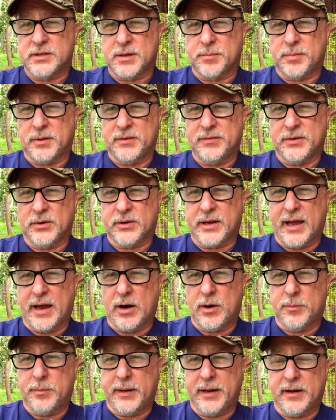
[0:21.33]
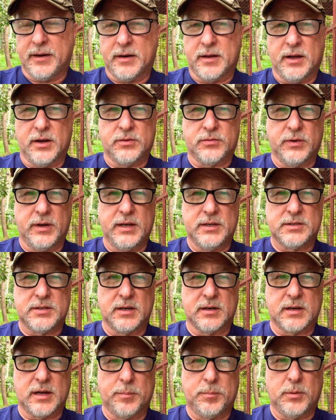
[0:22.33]
I believe they're Caribbean countries and
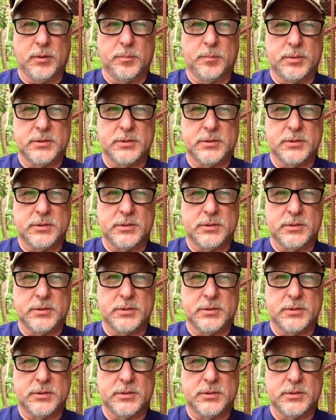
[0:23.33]
a couple of